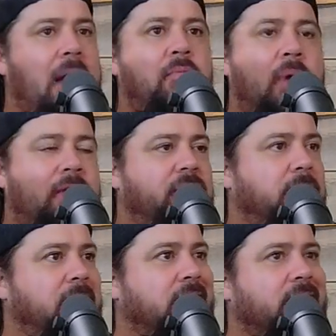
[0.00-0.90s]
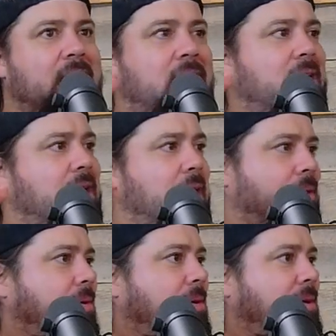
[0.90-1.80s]
I want you to be like, no, no, no,
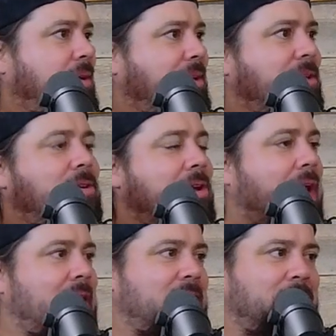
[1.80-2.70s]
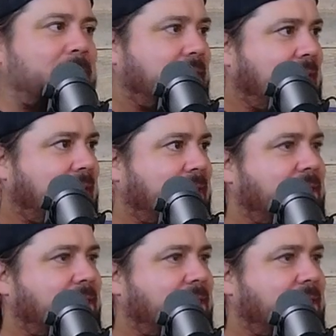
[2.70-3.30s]
no, you're not doing that.